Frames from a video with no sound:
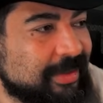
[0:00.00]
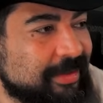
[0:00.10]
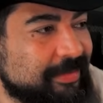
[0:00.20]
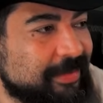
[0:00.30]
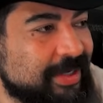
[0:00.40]

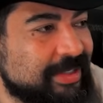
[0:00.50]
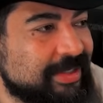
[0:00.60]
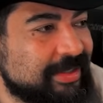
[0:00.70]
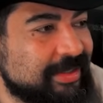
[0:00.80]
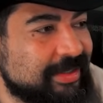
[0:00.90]
Another
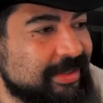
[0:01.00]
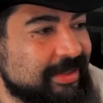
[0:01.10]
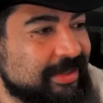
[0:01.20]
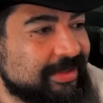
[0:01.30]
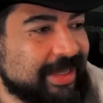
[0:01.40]
poison.
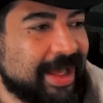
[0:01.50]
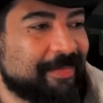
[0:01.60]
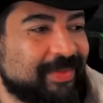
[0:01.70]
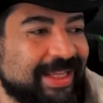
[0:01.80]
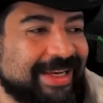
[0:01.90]

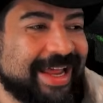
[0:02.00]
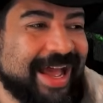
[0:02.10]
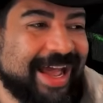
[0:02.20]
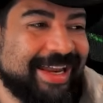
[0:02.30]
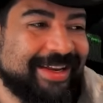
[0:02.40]
Yep, he
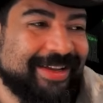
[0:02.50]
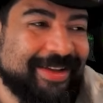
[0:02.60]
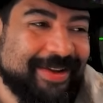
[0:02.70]
died